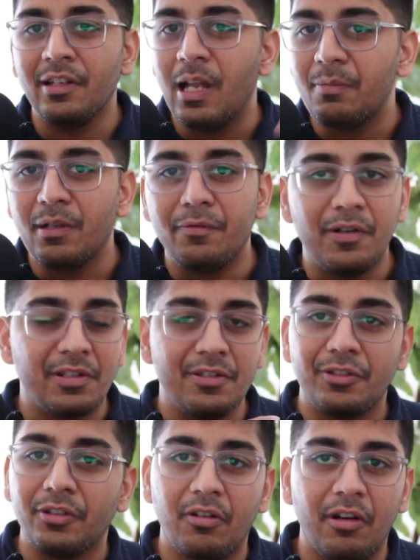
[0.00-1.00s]
Lambda function is
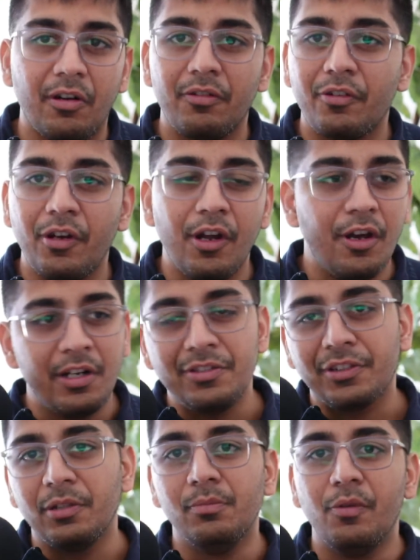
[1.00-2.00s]
going to run on cron, and it's
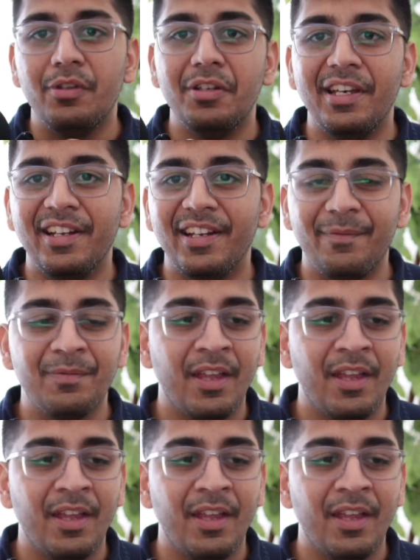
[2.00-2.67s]
going to move the data.